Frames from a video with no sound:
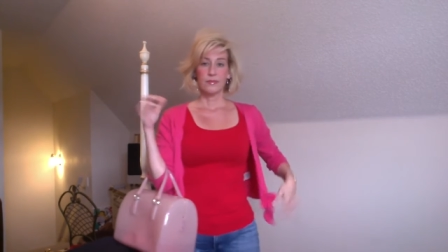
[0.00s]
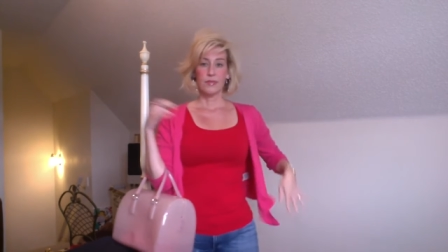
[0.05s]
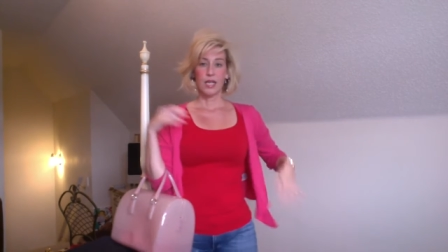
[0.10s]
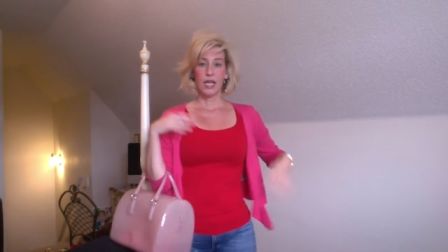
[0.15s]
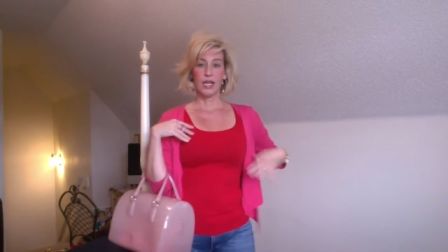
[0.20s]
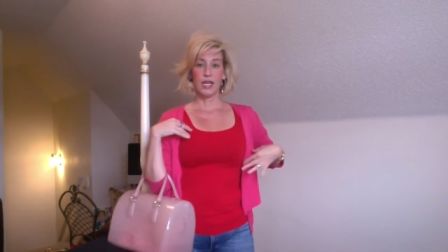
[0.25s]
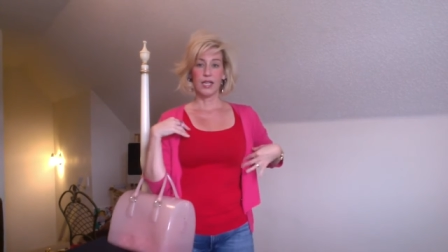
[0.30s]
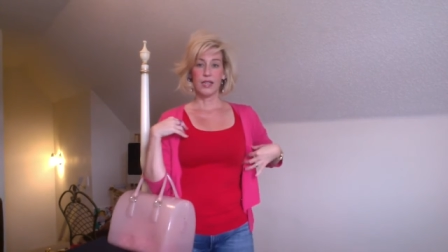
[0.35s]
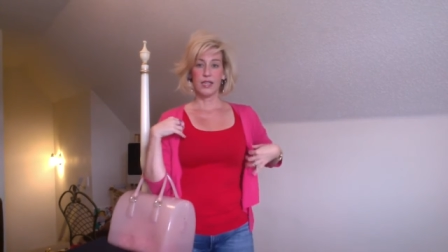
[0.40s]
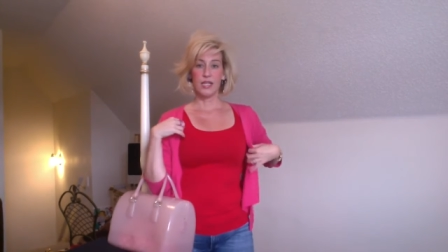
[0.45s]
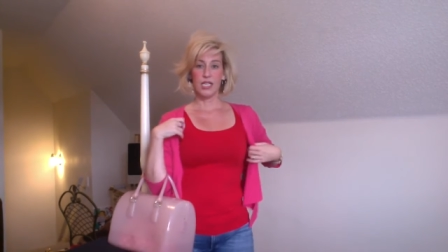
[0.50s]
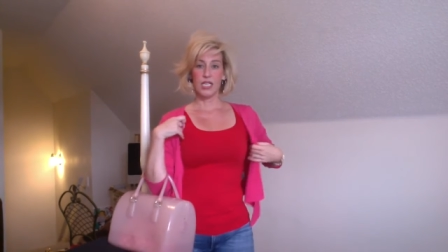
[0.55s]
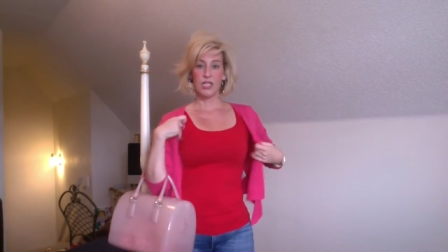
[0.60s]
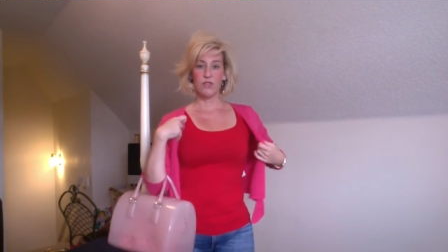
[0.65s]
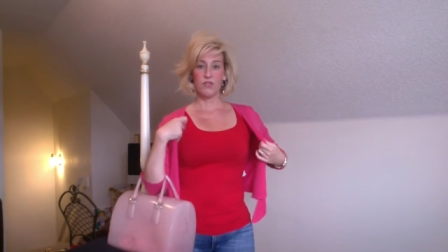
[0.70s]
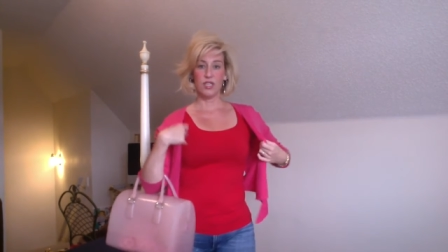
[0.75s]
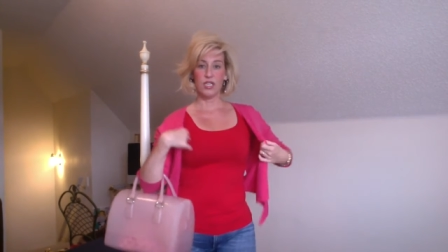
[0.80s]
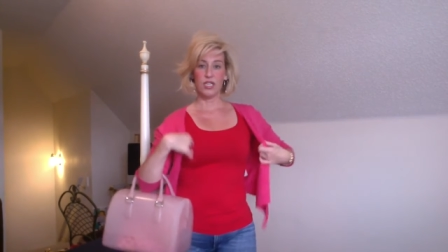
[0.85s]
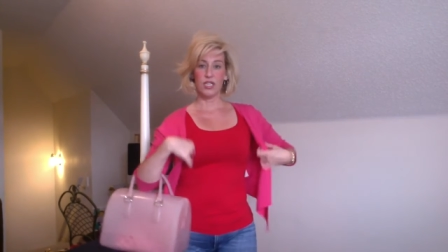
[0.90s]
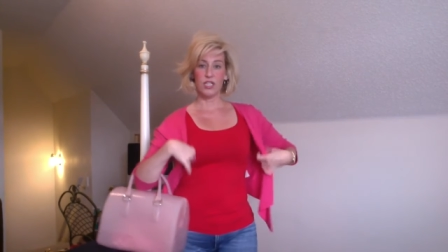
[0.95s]
I got to think
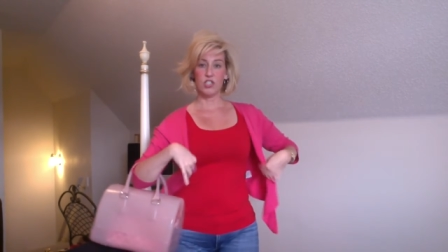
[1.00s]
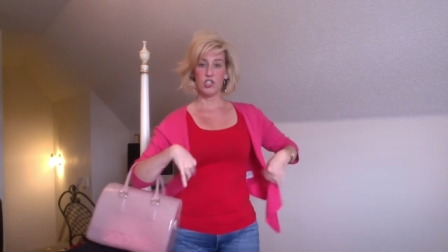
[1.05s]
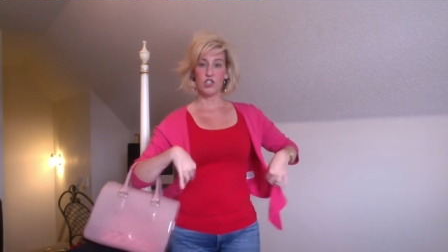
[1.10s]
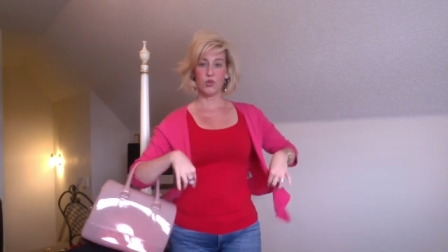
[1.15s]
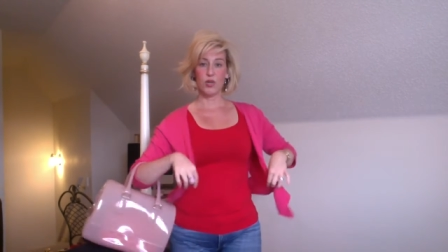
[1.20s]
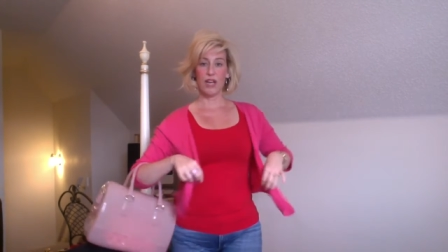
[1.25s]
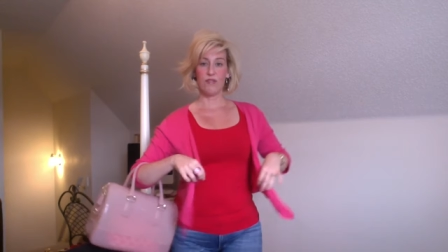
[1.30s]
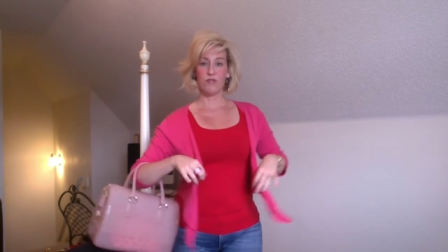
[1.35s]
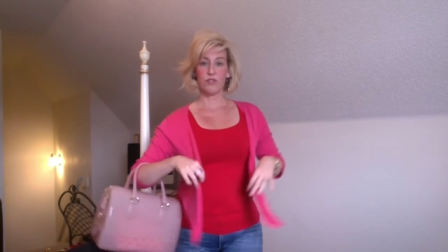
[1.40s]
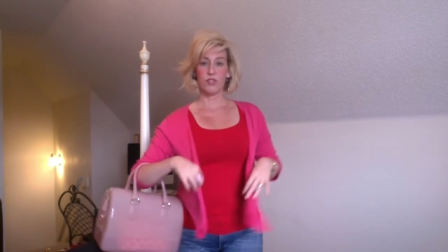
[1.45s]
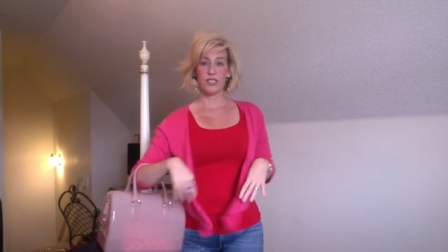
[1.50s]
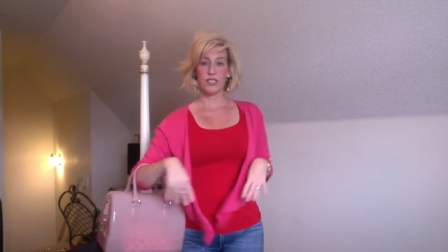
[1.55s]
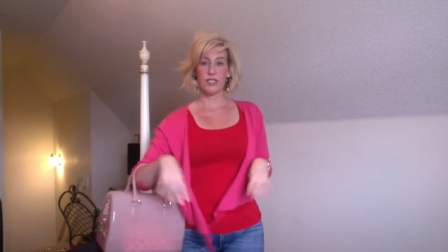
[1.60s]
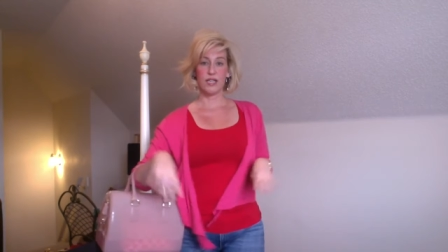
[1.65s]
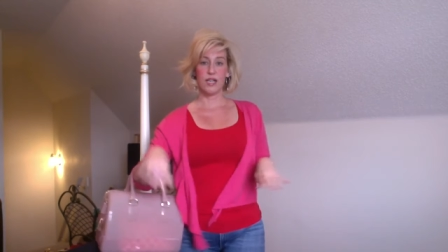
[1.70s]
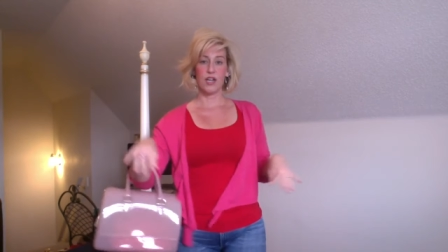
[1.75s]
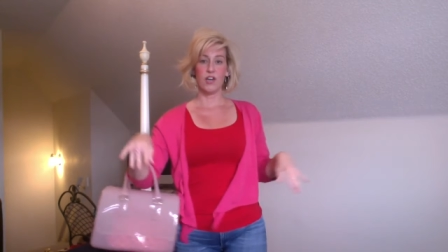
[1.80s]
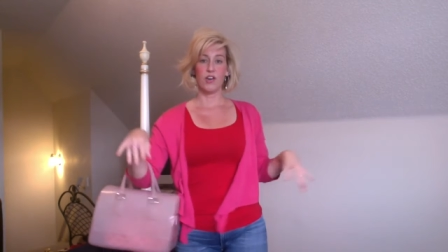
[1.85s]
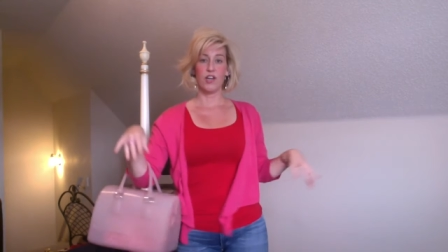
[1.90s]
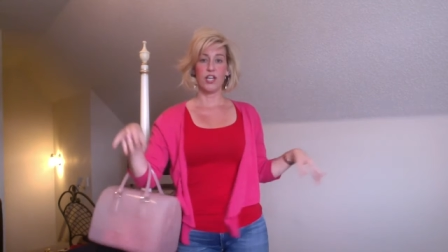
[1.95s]
of it in travel
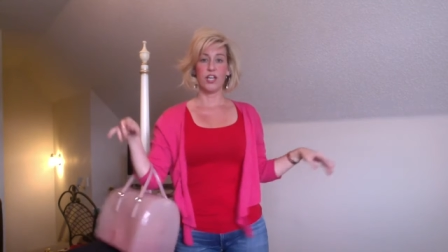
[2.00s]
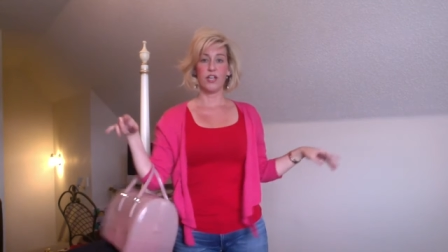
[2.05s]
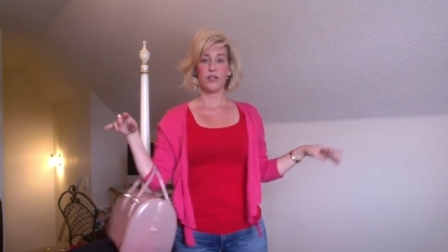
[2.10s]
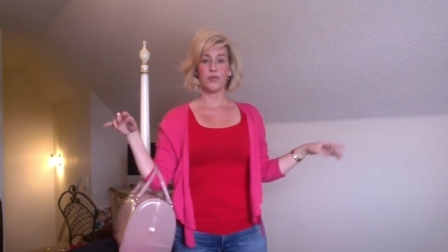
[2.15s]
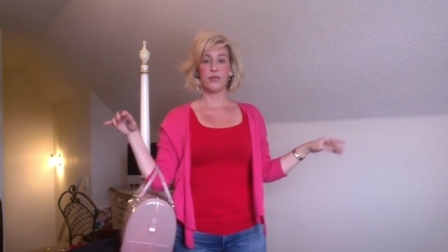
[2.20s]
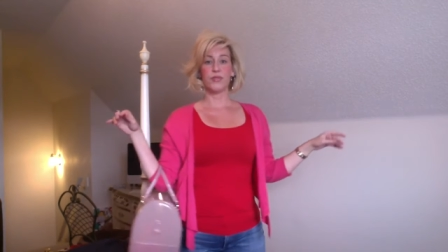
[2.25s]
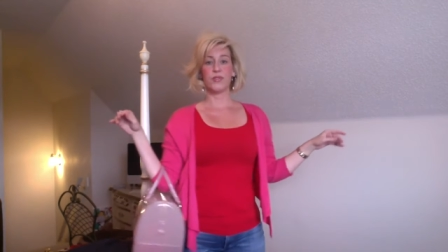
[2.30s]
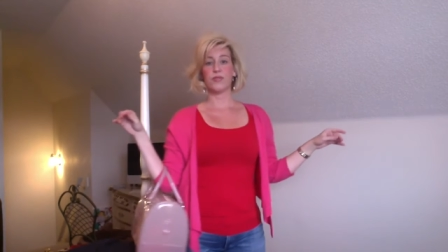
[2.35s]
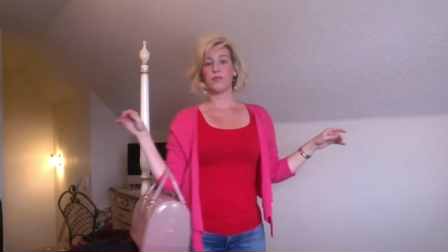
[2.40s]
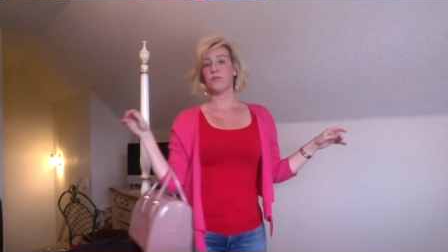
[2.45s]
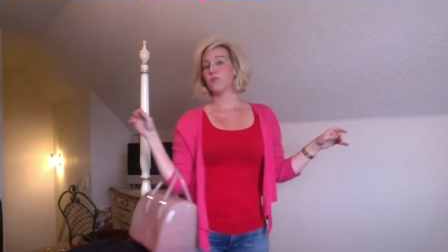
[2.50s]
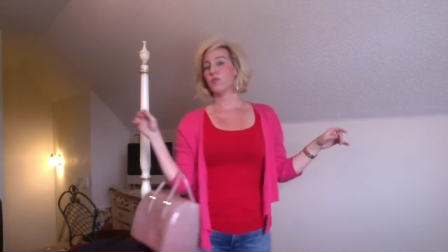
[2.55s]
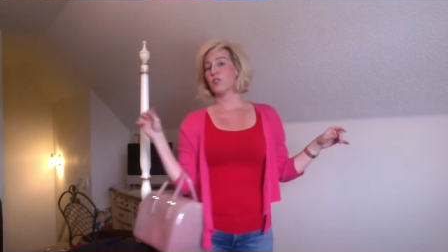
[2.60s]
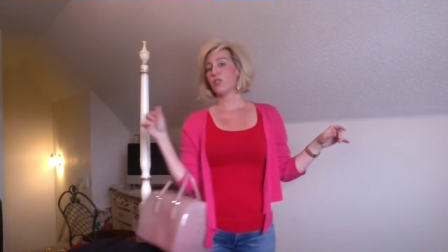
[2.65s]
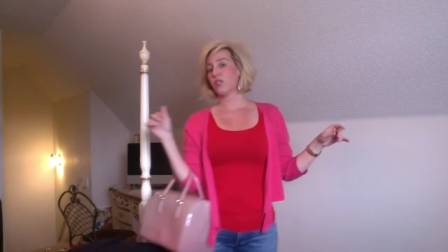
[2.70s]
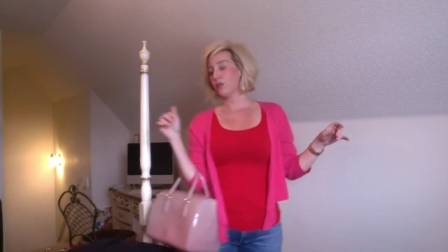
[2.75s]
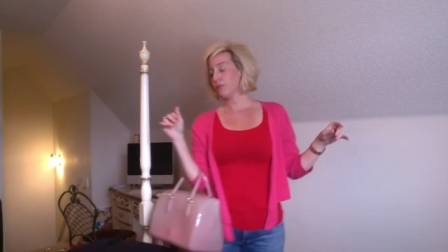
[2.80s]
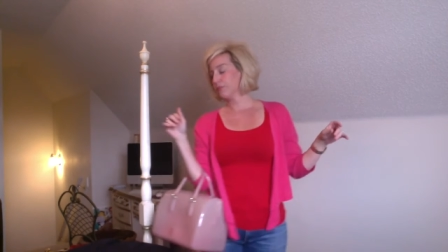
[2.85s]
scenarios. So